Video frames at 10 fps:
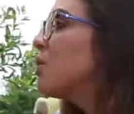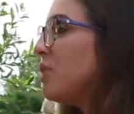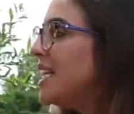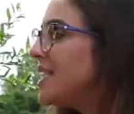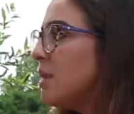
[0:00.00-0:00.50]
like
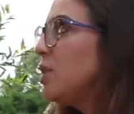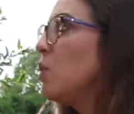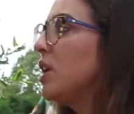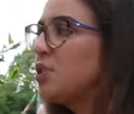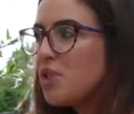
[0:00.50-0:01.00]
green tea
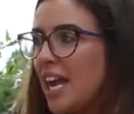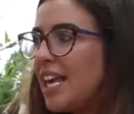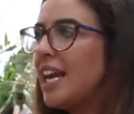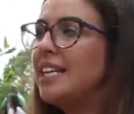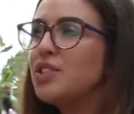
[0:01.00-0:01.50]
but you want to try
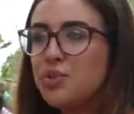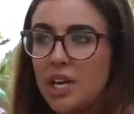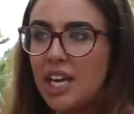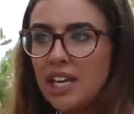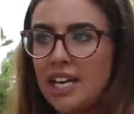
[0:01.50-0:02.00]
and get into
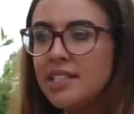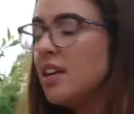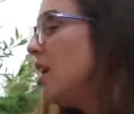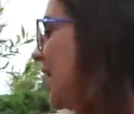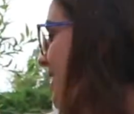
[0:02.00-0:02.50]
drinking
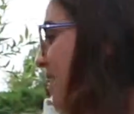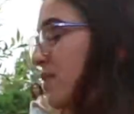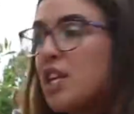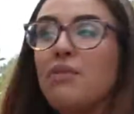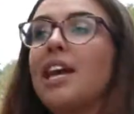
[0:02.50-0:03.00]
it, I
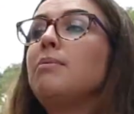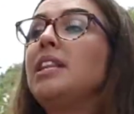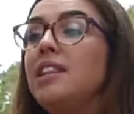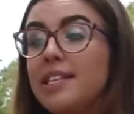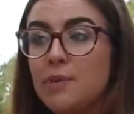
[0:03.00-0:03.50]
definitely
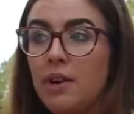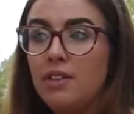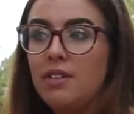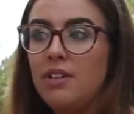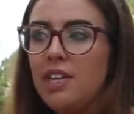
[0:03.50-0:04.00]
recommend this one.